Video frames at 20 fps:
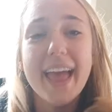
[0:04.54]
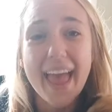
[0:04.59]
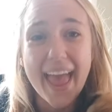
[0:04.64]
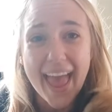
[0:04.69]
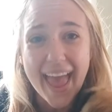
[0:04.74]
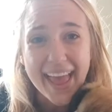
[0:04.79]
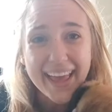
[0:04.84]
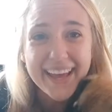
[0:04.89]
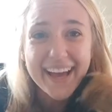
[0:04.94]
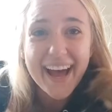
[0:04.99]

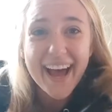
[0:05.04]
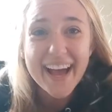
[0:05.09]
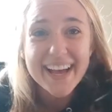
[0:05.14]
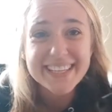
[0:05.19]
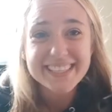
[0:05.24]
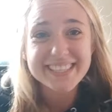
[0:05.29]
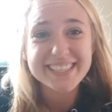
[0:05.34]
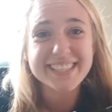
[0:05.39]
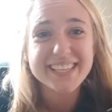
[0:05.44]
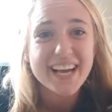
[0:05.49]
Hey
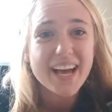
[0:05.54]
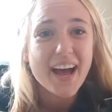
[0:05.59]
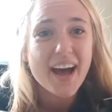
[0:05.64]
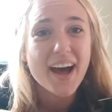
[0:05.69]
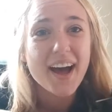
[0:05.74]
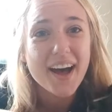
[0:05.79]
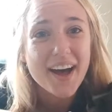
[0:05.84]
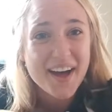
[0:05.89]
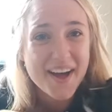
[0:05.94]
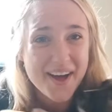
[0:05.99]
guys,
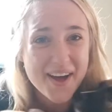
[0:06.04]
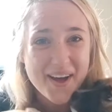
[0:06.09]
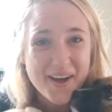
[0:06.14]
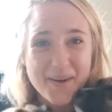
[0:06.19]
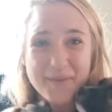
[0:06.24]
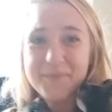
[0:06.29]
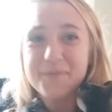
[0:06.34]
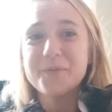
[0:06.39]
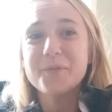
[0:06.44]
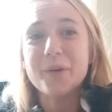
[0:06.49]

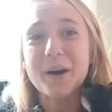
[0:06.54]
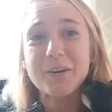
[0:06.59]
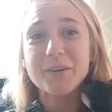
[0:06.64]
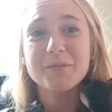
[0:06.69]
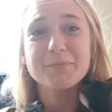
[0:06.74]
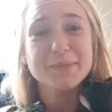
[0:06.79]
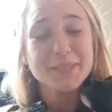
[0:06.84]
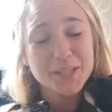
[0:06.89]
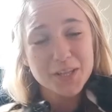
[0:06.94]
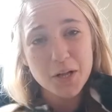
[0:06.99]

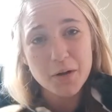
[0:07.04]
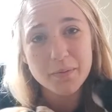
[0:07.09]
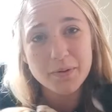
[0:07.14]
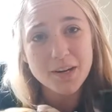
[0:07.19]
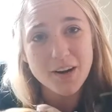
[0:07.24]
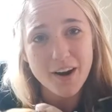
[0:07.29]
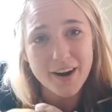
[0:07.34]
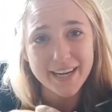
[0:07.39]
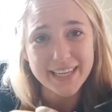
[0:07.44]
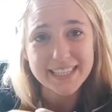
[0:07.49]
welcome to Global
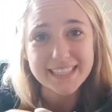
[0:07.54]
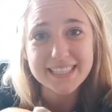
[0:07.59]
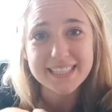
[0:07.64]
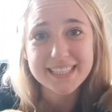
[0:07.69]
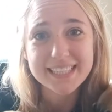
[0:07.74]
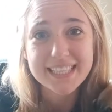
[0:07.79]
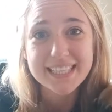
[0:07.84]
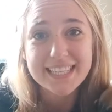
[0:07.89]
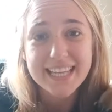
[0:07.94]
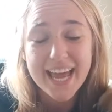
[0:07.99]

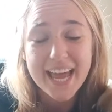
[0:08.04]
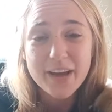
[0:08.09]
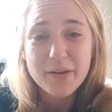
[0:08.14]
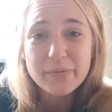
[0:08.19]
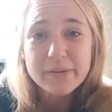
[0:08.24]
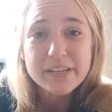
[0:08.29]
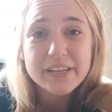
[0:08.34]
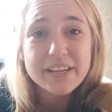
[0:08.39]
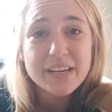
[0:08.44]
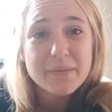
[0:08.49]
Gardens. Today
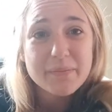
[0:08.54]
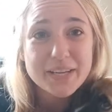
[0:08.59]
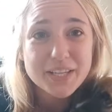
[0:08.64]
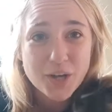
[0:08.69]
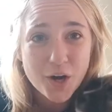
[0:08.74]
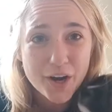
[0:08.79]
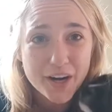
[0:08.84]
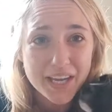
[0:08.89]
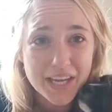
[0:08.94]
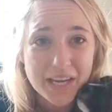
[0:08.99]
we're going to be
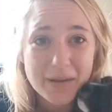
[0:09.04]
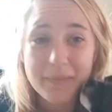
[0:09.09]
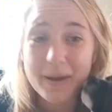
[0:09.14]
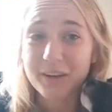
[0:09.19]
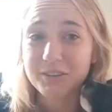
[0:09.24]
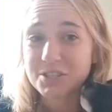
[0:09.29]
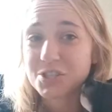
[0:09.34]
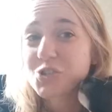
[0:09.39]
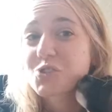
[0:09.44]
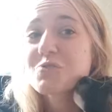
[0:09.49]
talking
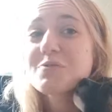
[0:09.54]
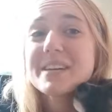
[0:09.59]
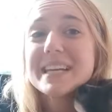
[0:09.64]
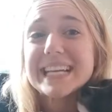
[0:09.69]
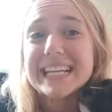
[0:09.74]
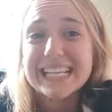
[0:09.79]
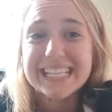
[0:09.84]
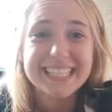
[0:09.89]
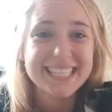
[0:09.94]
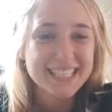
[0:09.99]
about
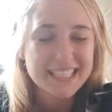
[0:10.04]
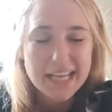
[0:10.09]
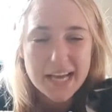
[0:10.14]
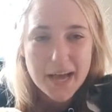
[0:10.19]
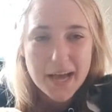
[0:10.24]
trees.